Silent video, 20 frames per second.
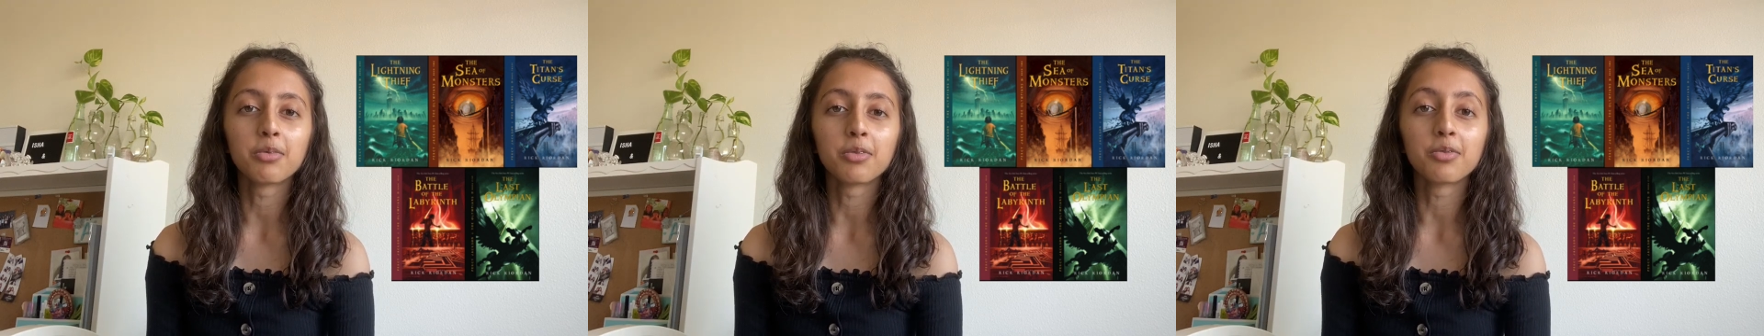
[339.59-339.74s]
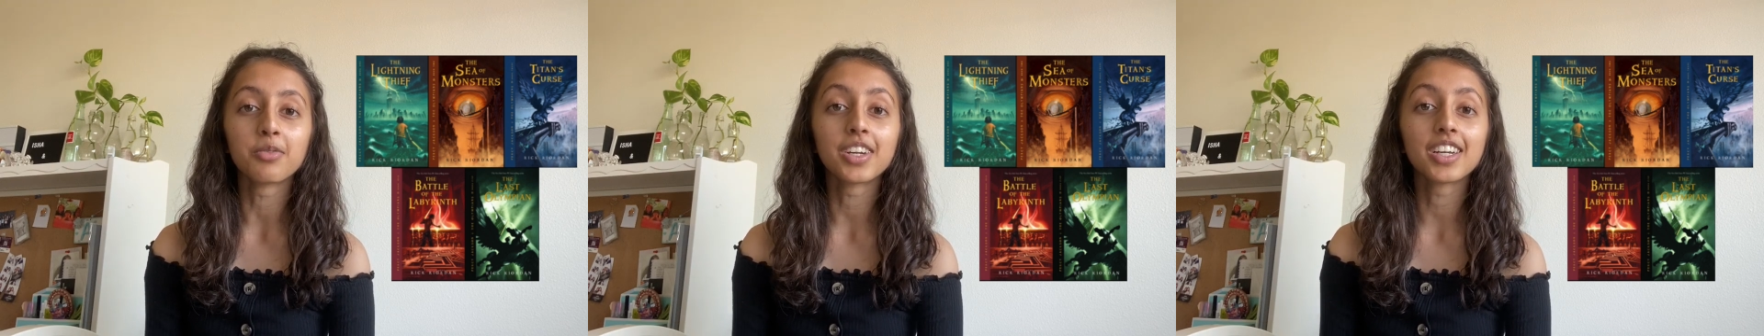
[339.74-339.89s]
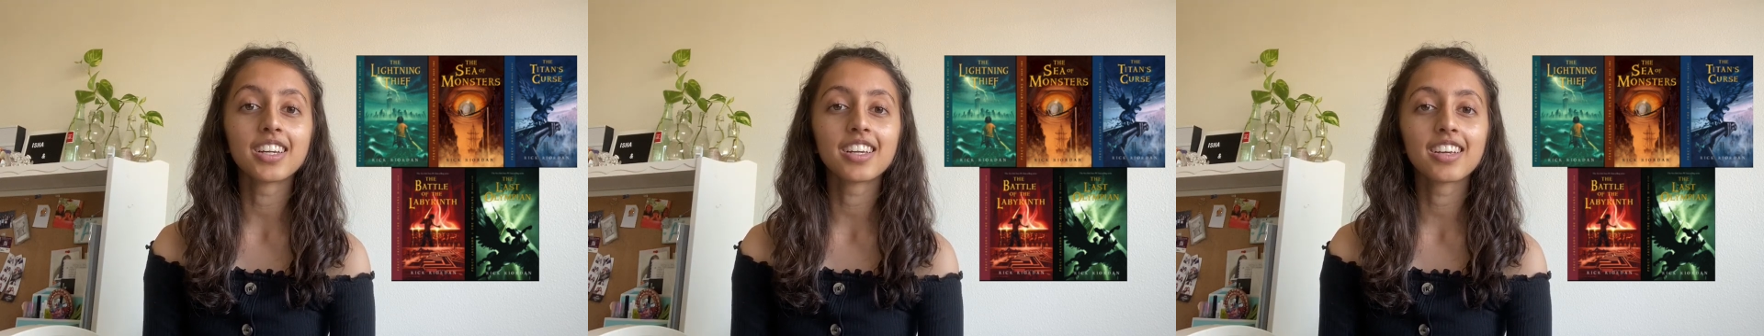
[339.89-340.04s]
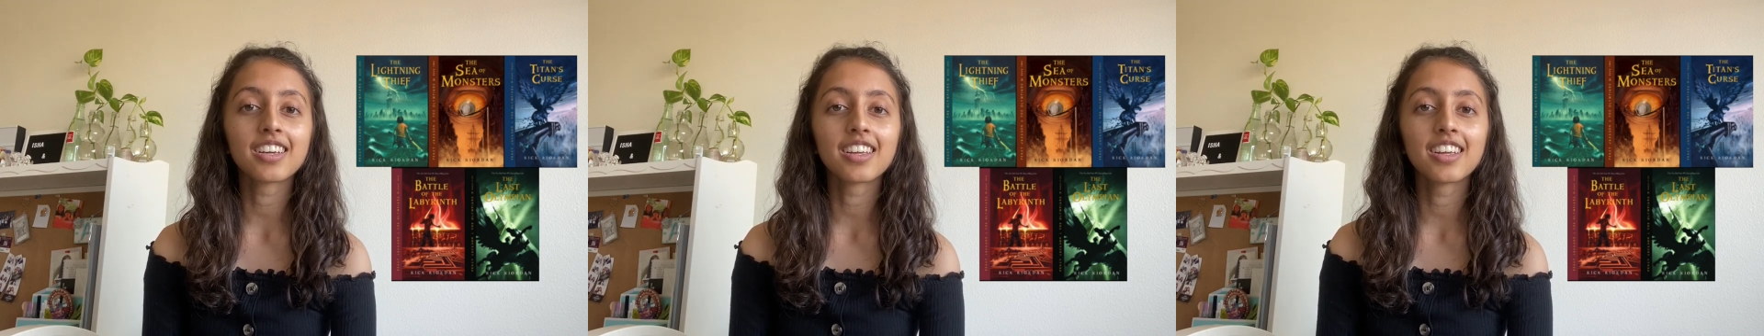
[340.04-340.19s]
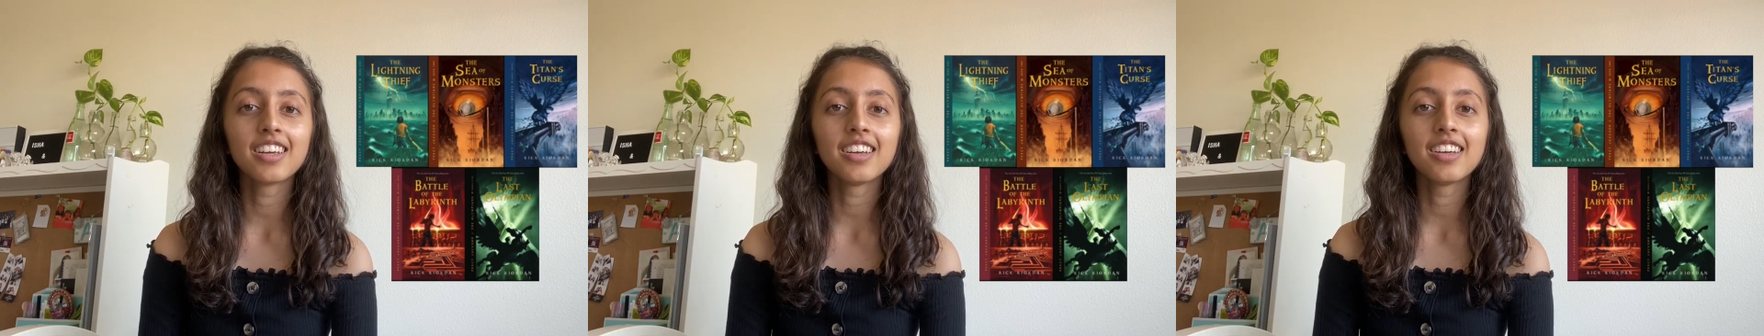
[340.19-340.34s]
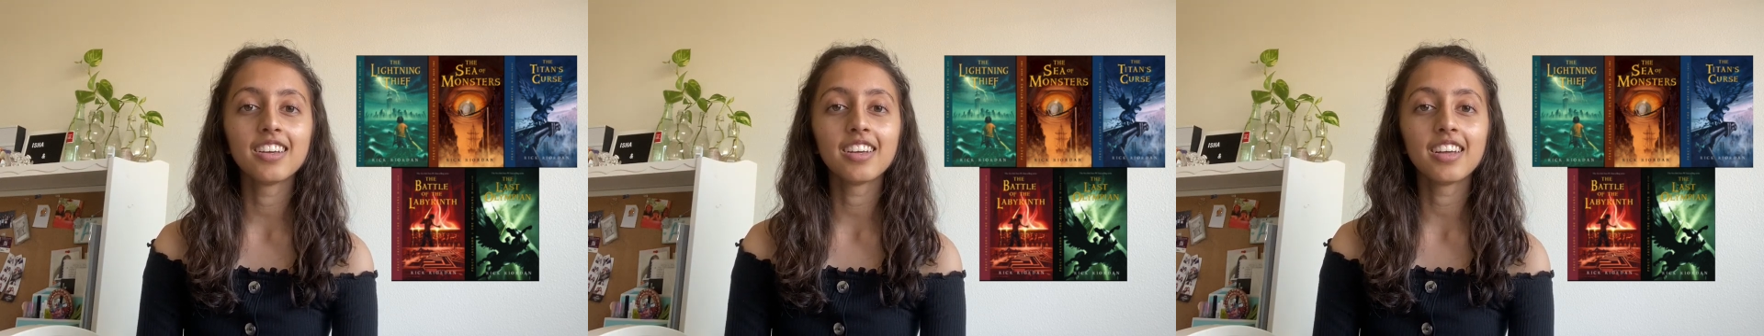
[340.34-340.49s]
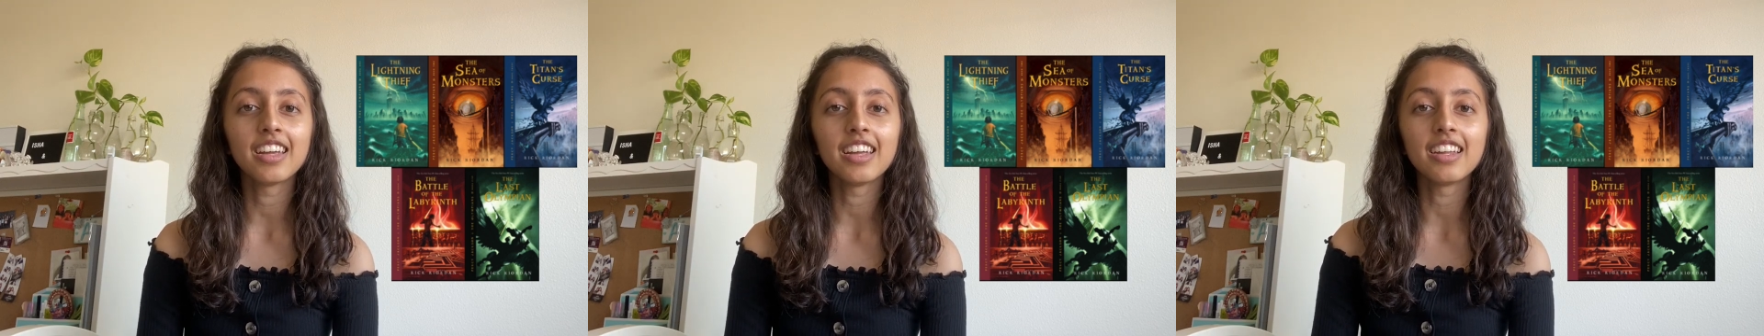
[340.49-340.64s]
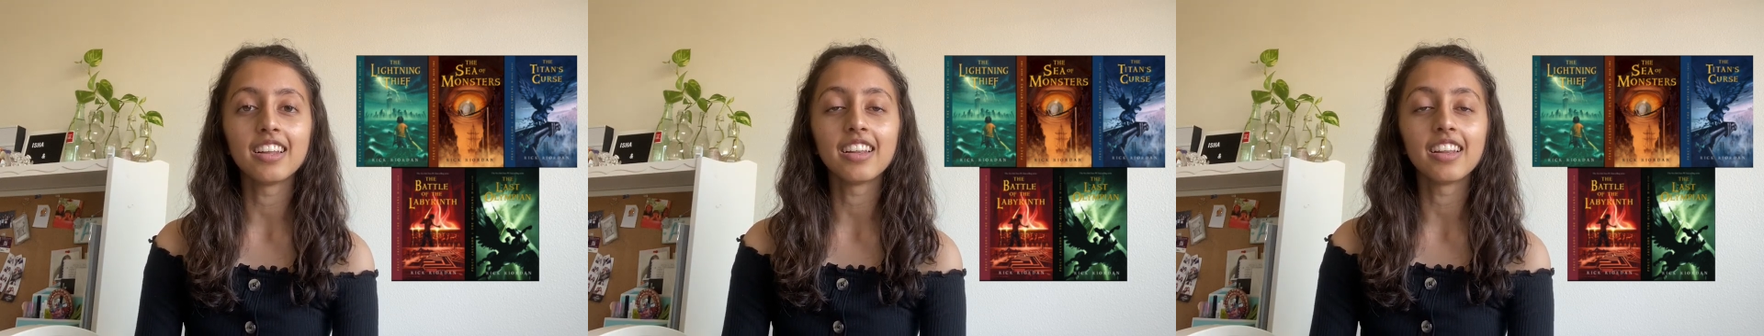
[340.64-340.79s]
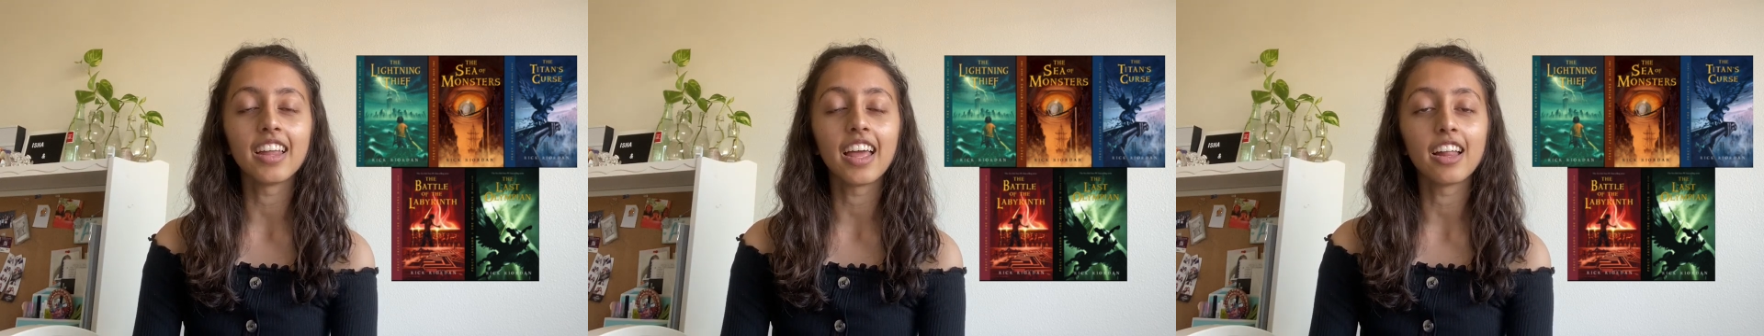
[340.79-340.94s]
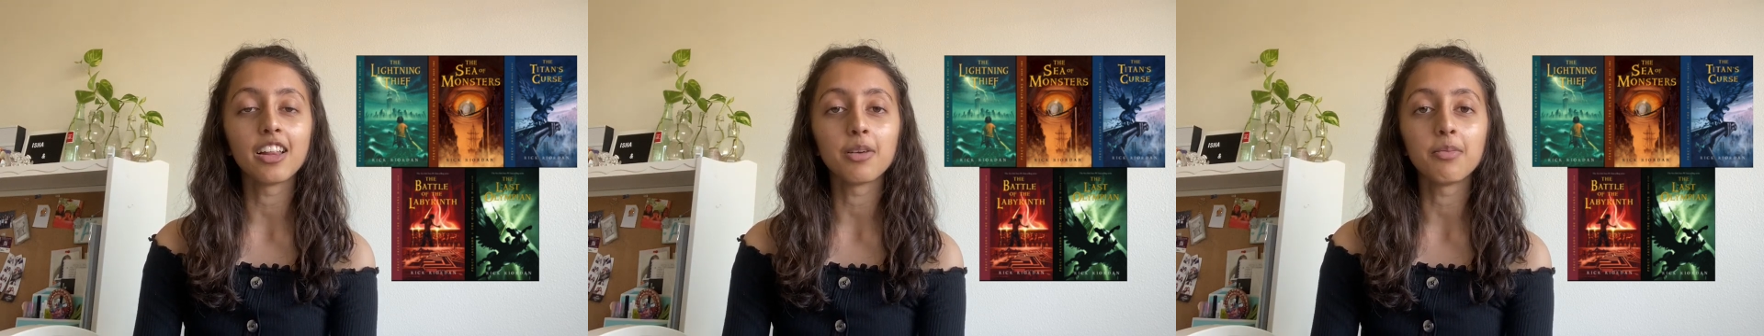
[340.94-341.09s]
reading it
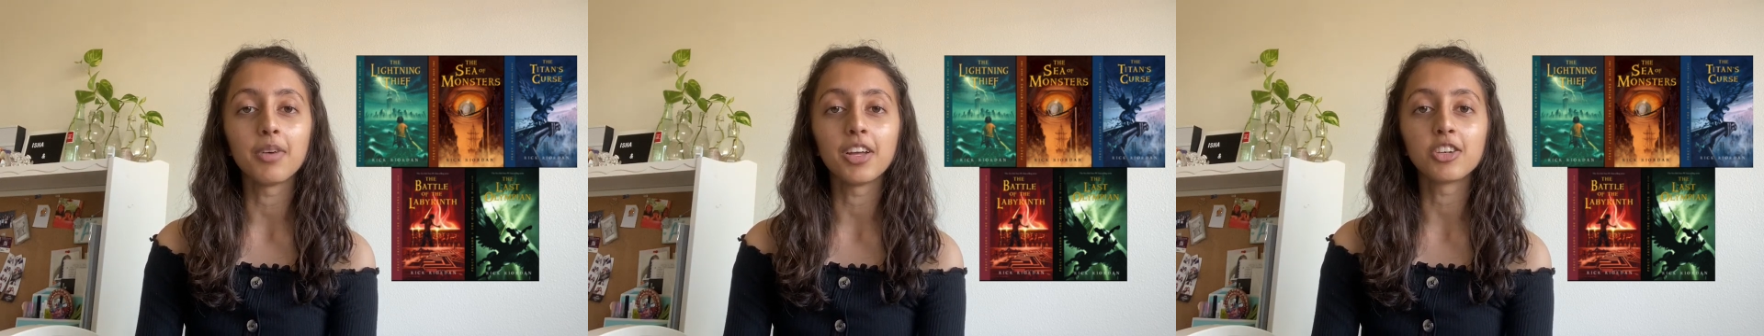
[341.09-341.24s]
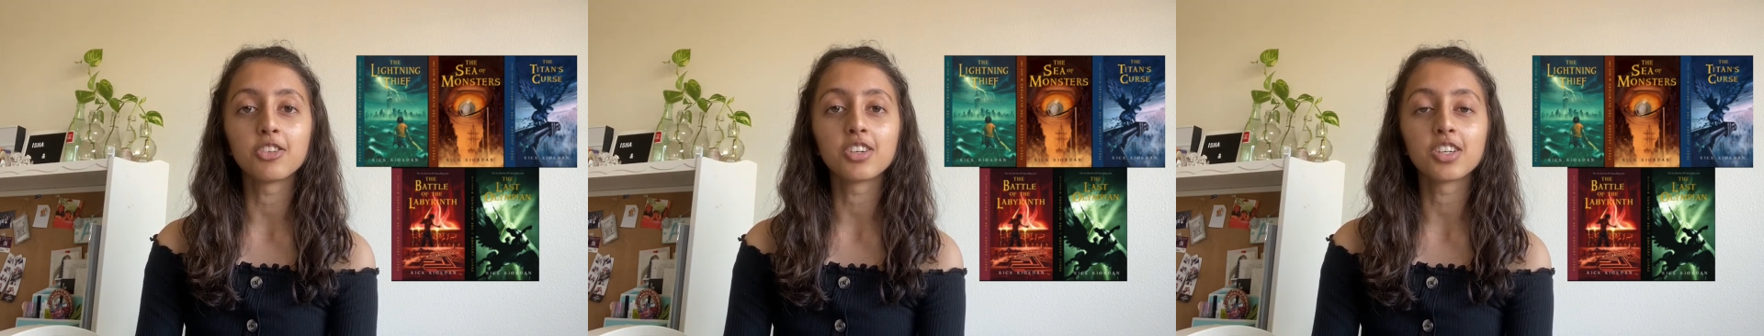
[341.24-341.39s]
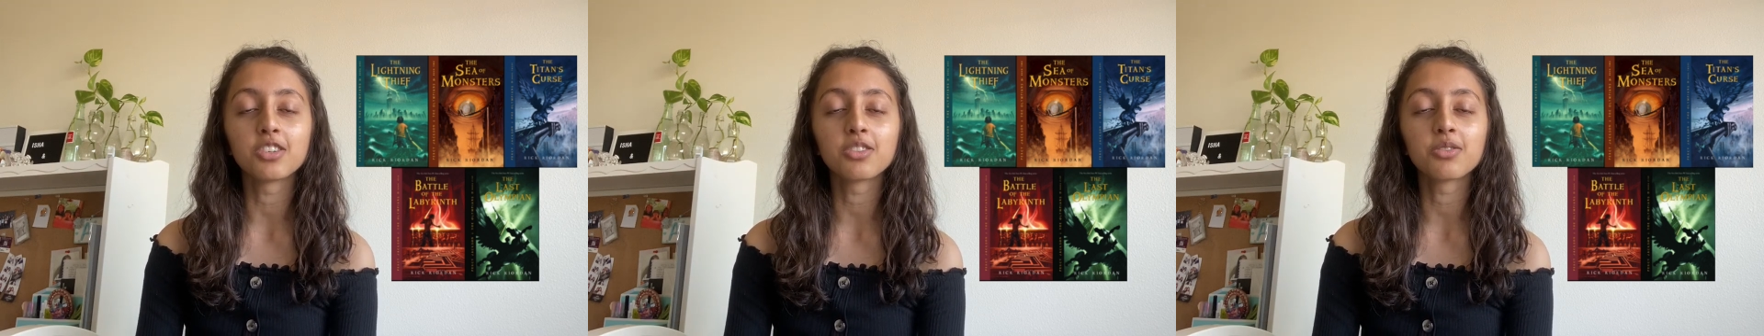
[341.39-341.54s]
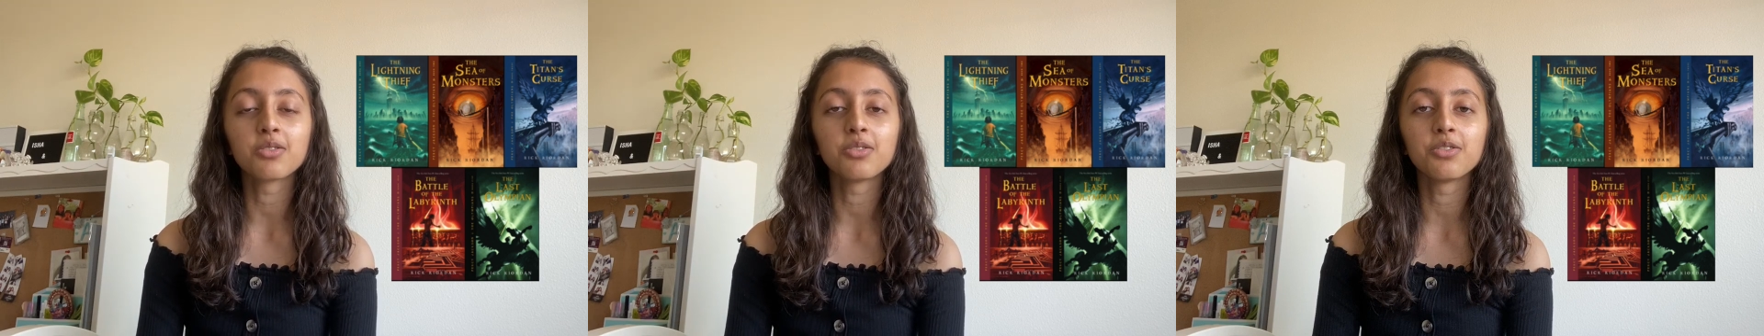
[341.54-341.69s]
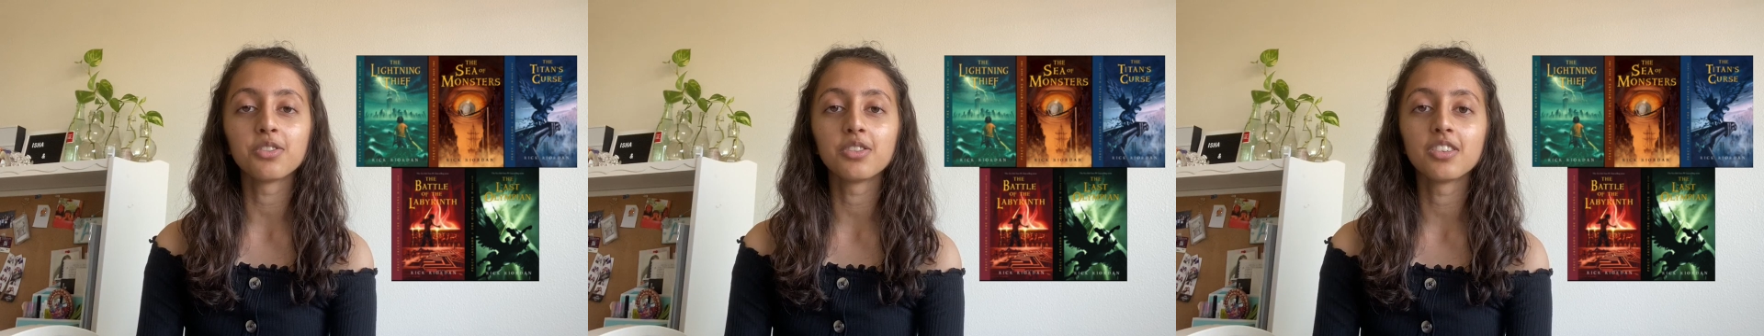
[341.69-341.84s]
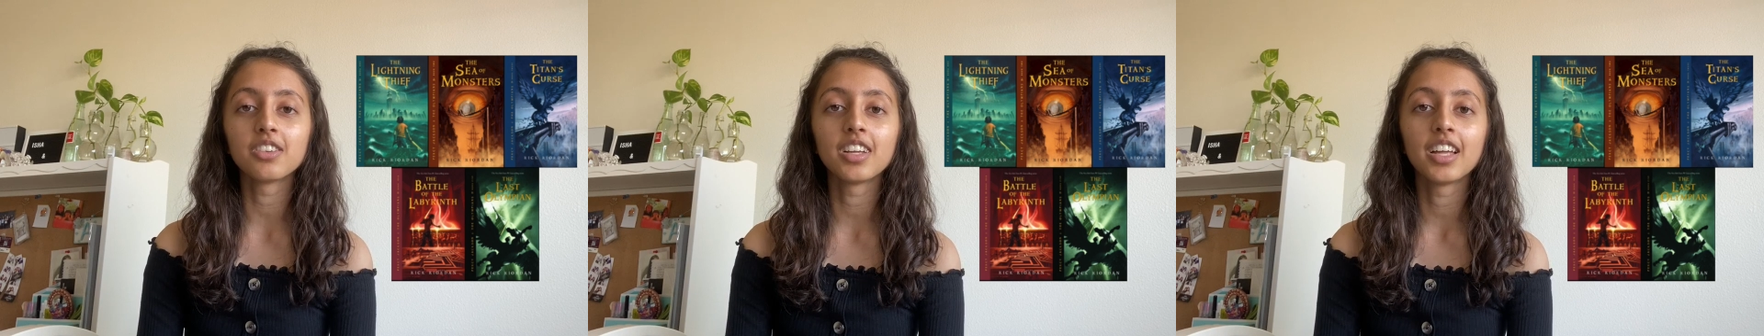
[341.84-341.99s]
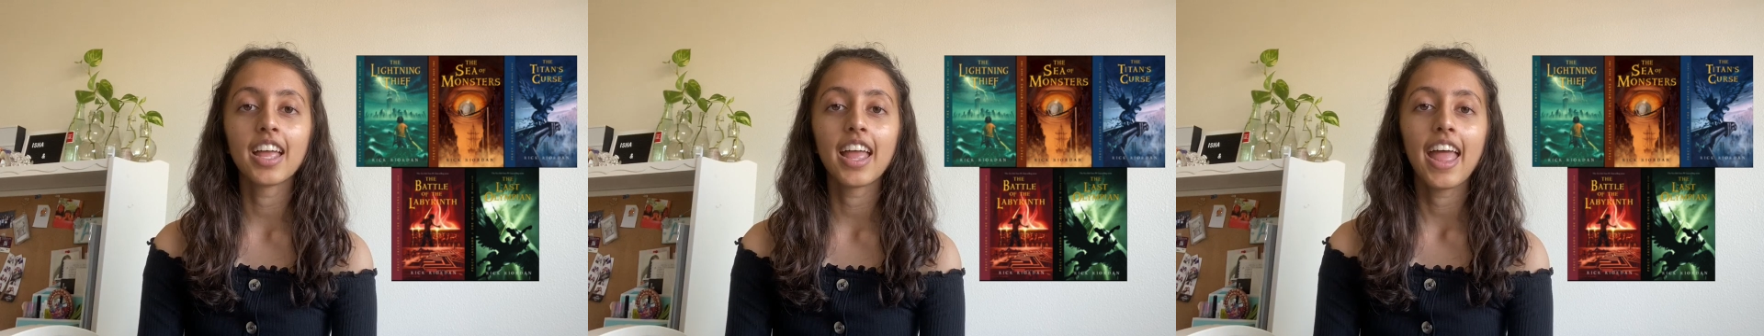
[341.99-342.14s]
in elementary school